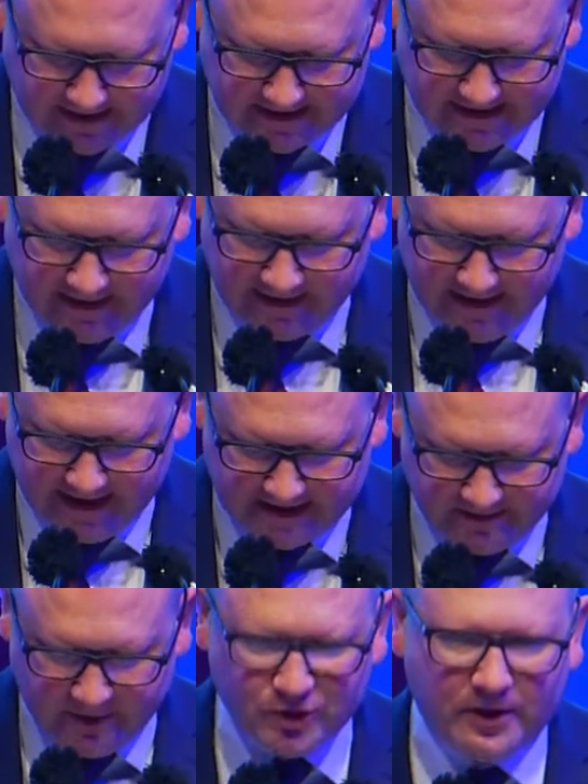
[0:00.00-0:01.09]
stand in the
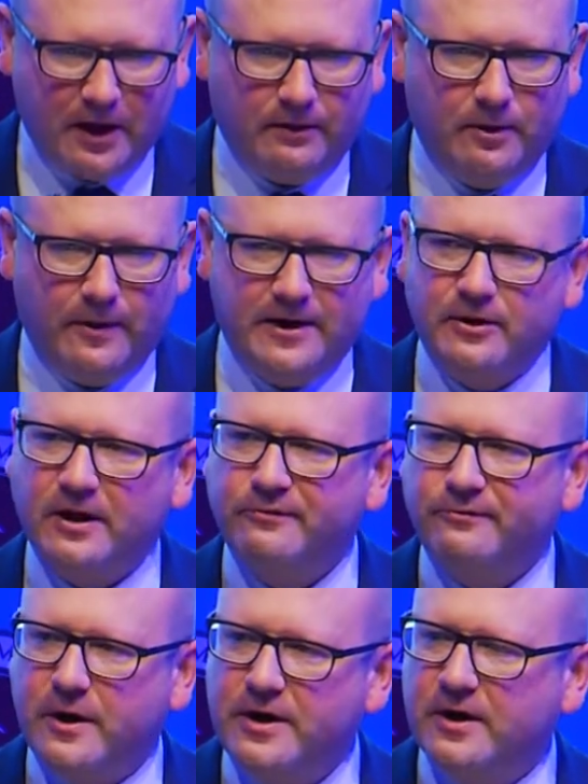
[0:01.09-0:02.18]
exhibition area where you
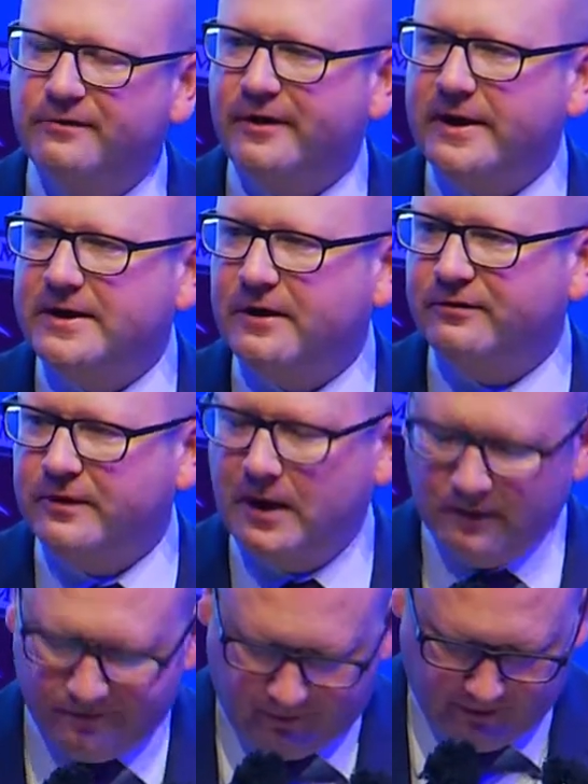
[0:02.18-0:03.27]
can find out
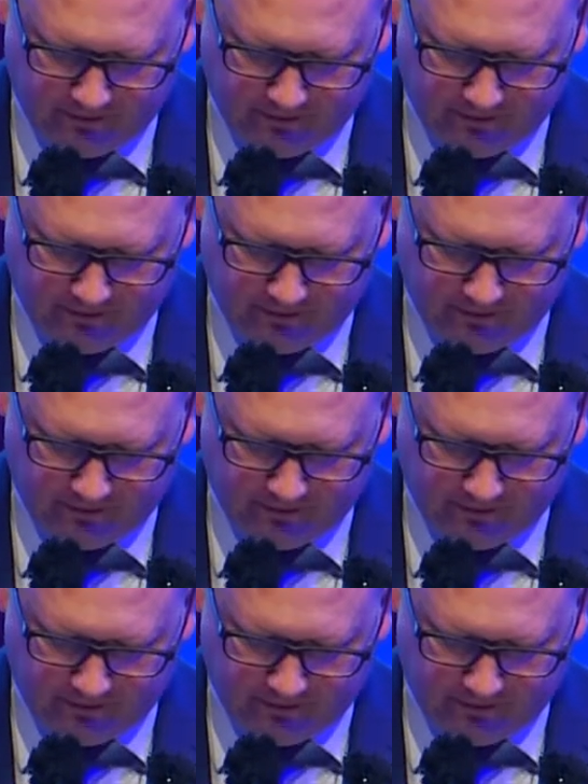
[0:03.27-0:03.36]
further